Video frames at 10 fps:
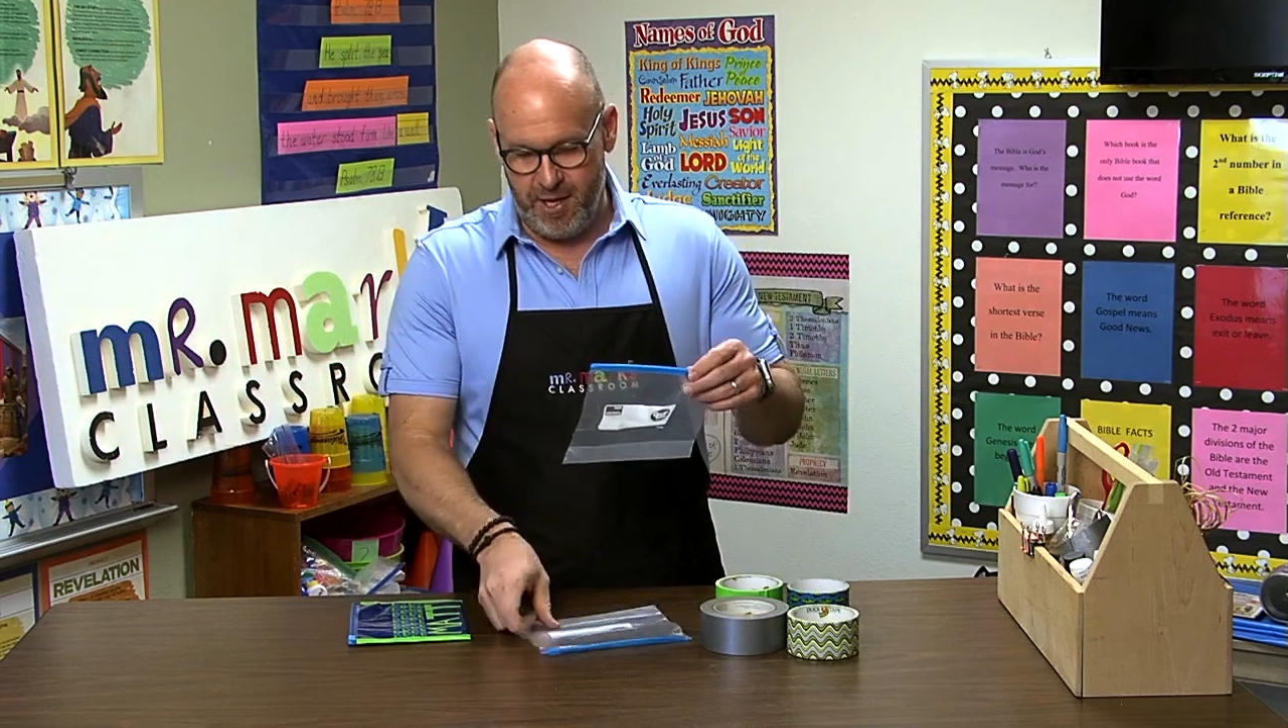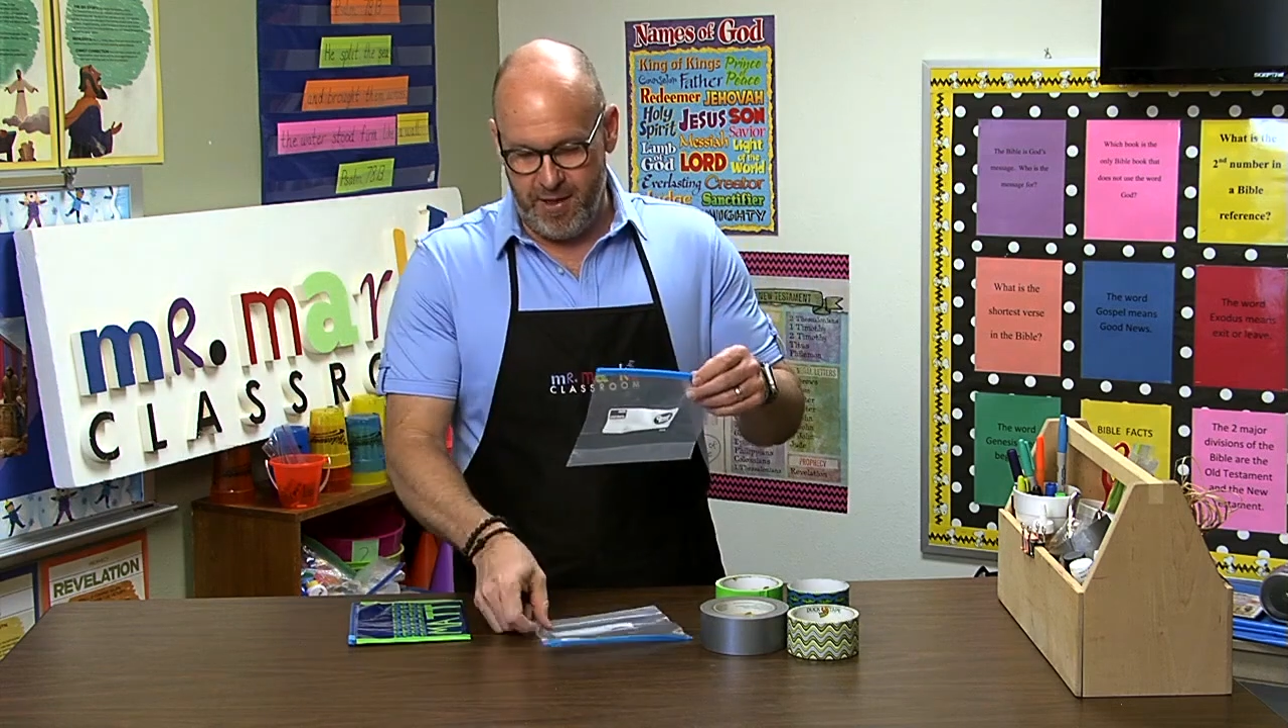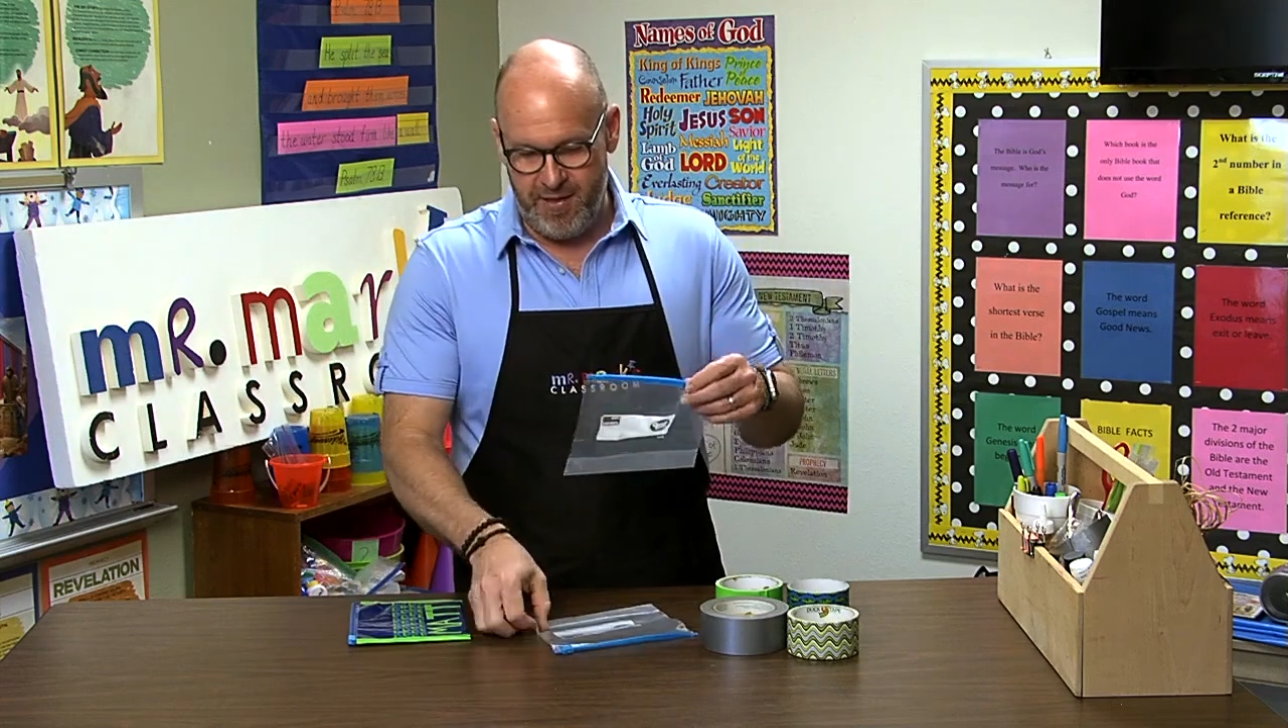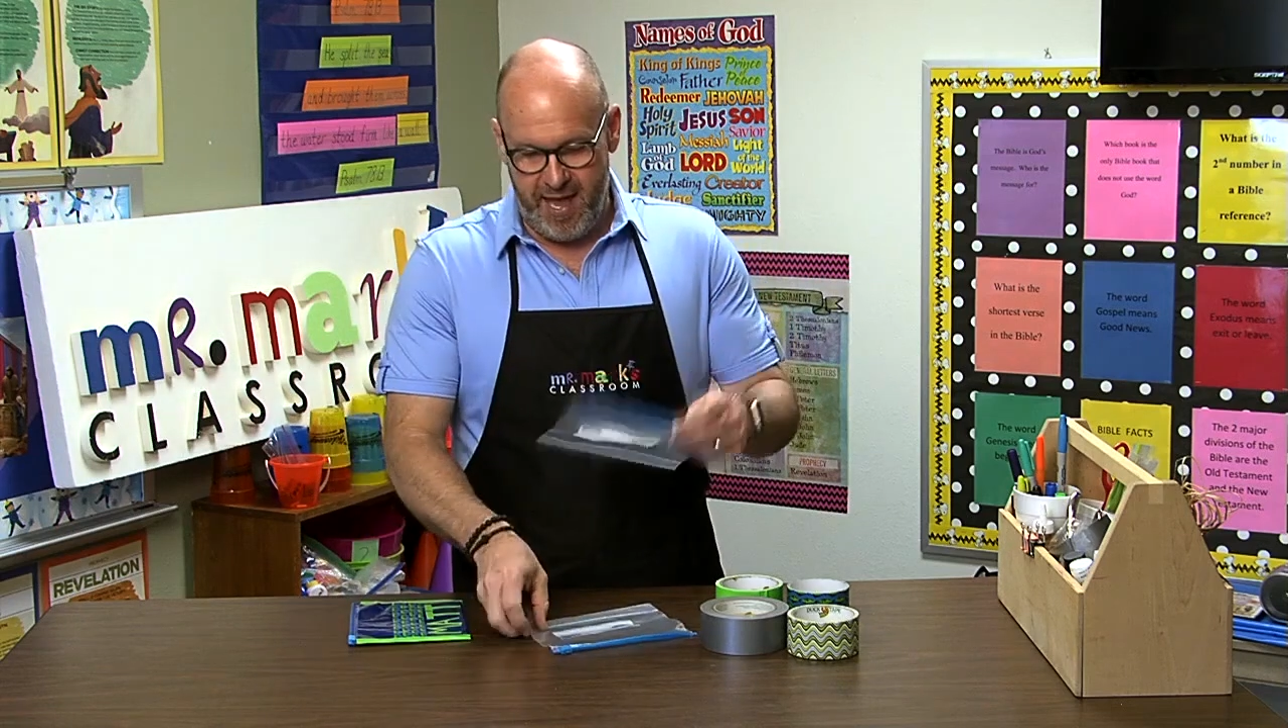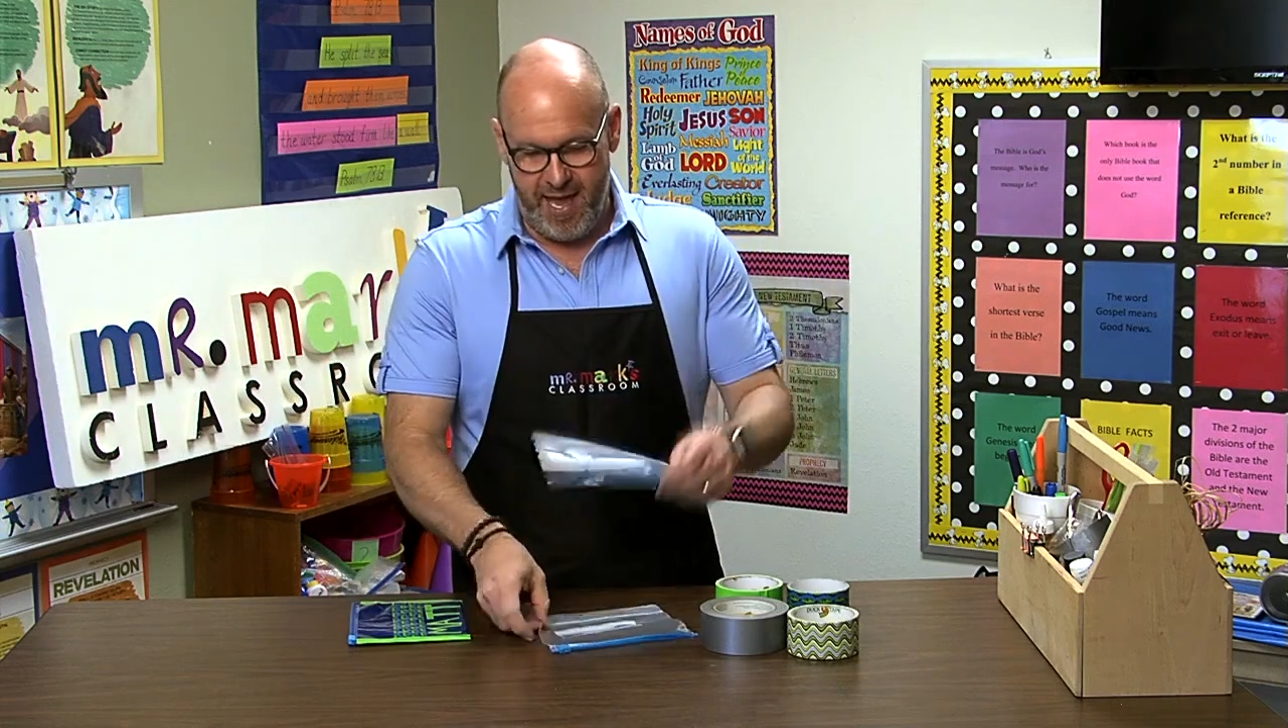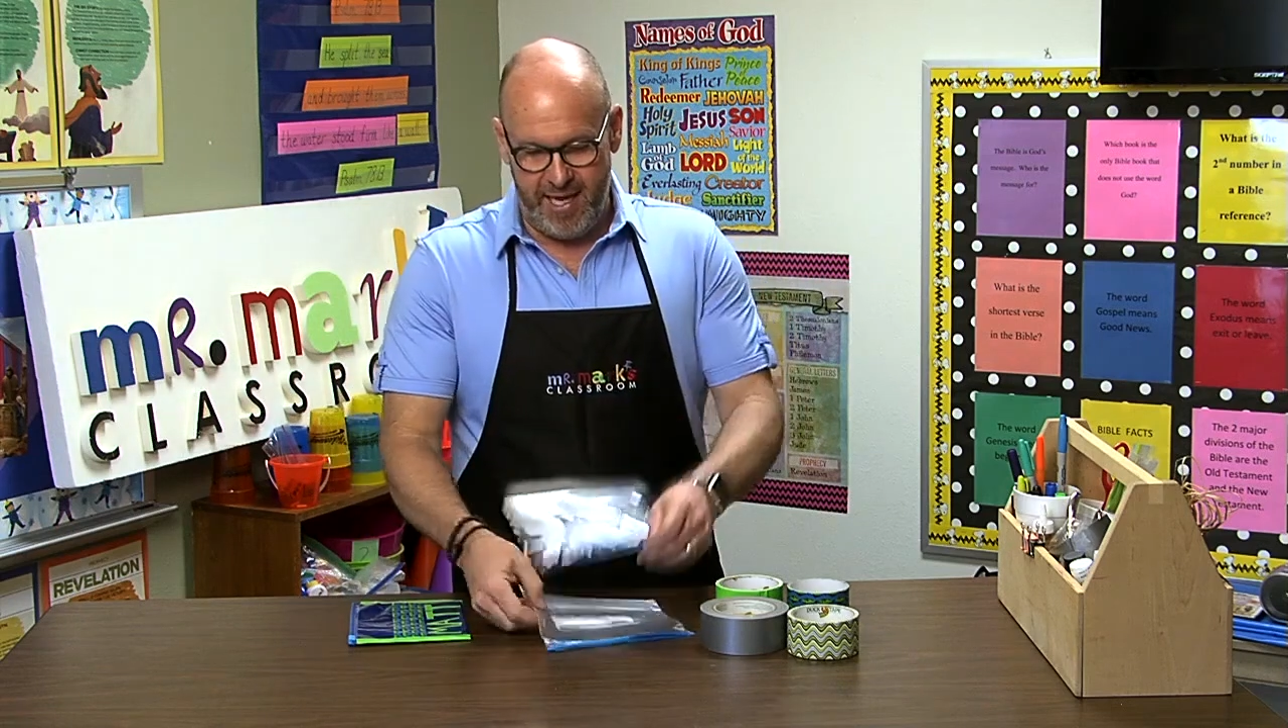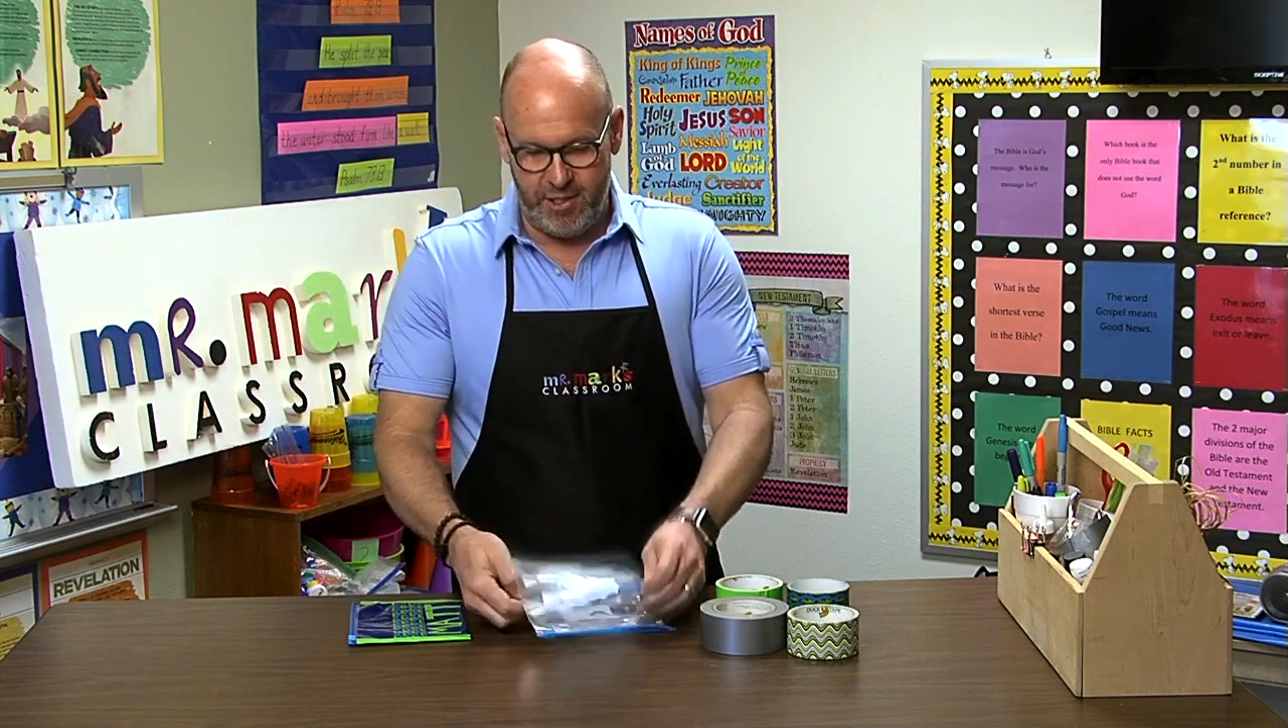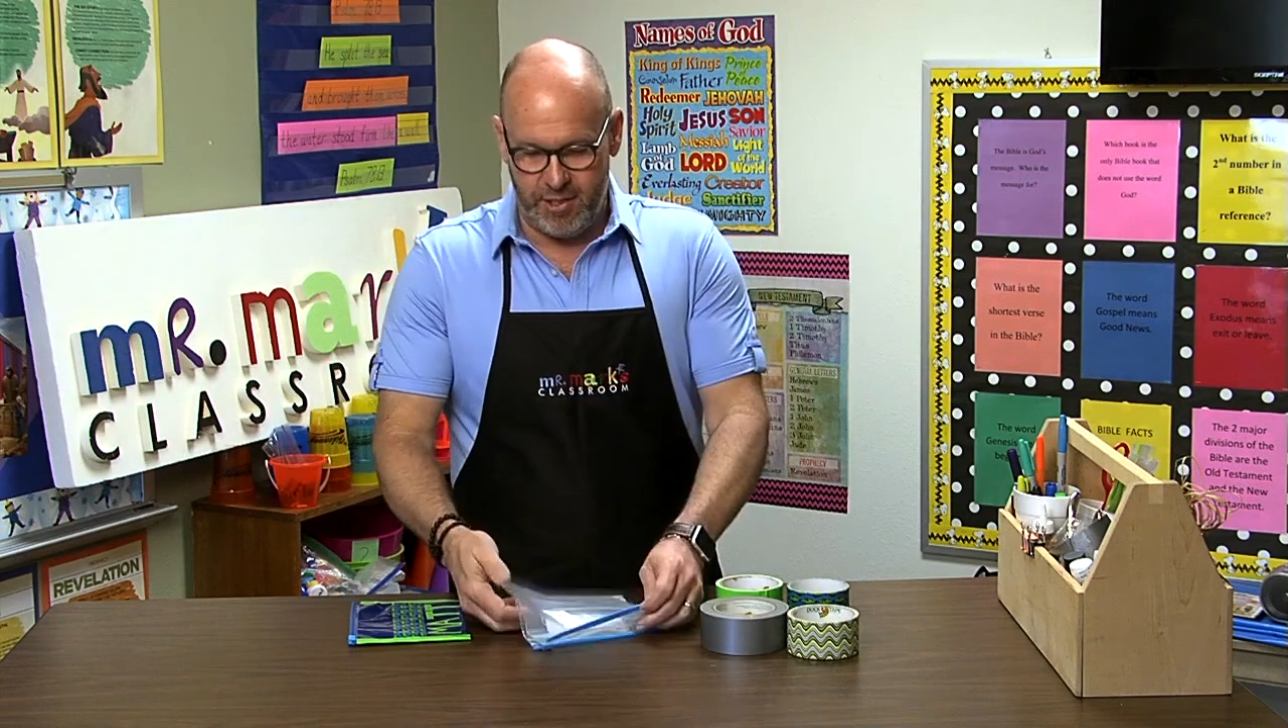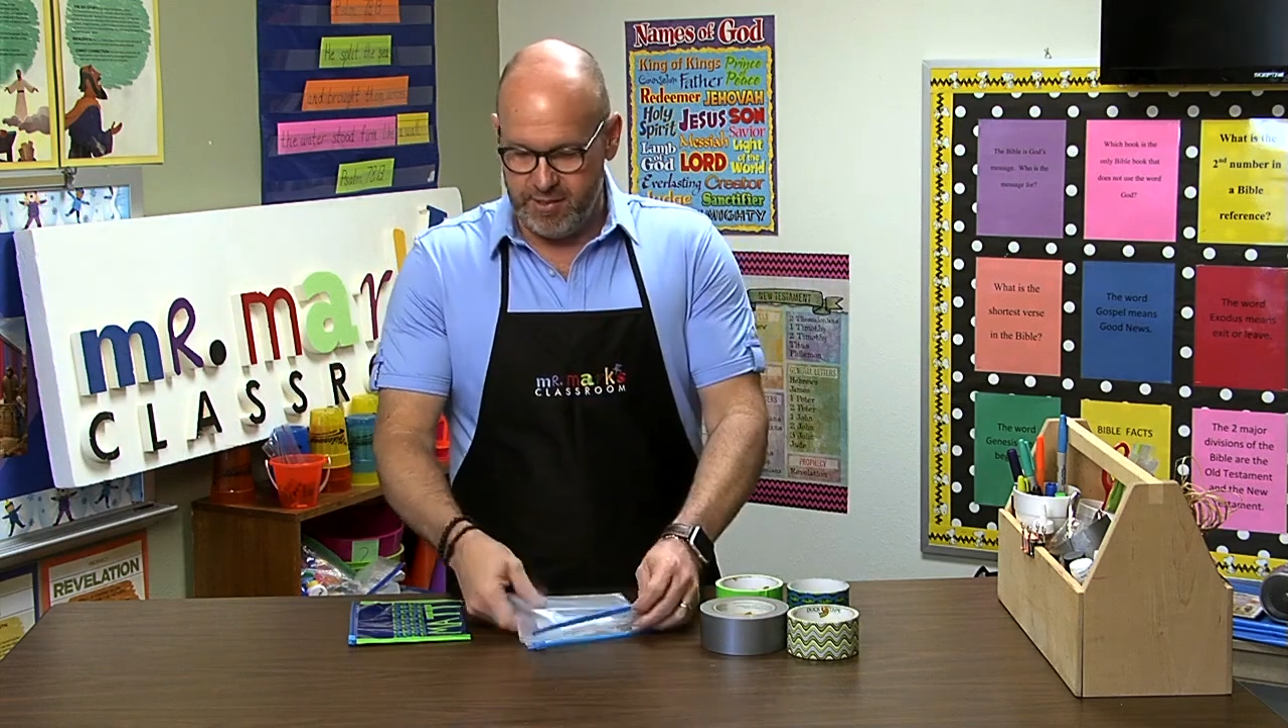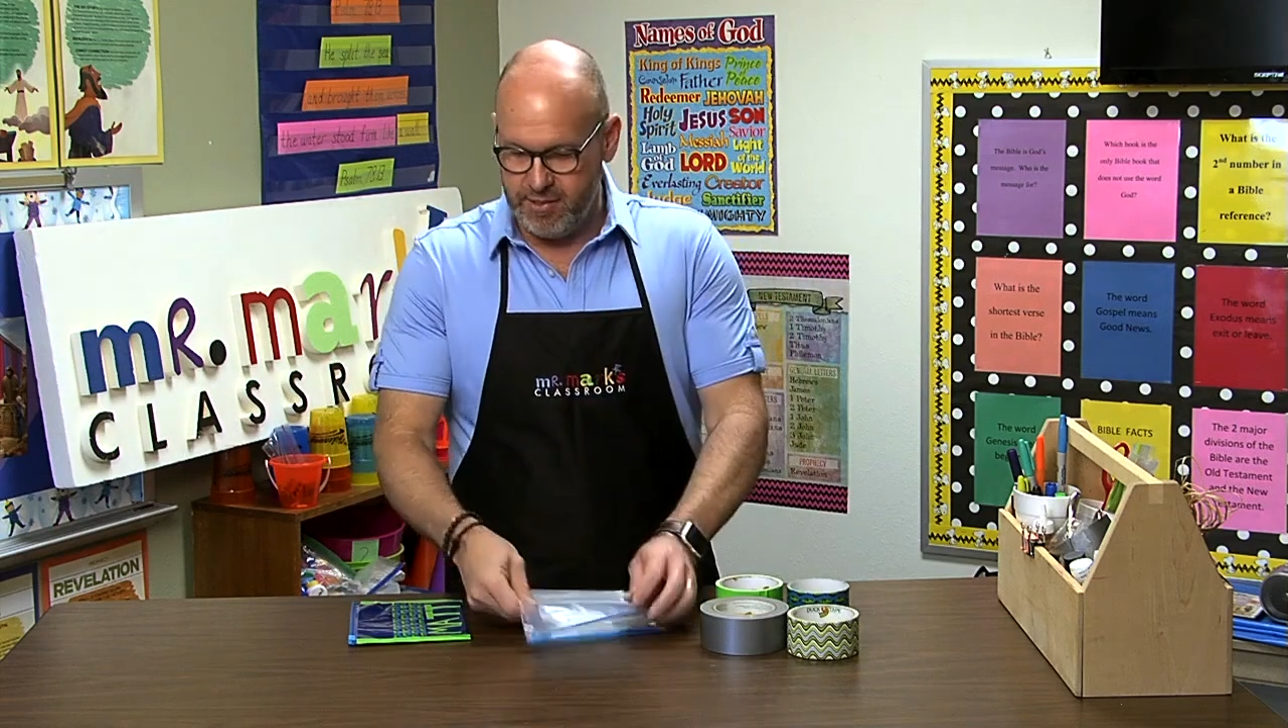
on the edges.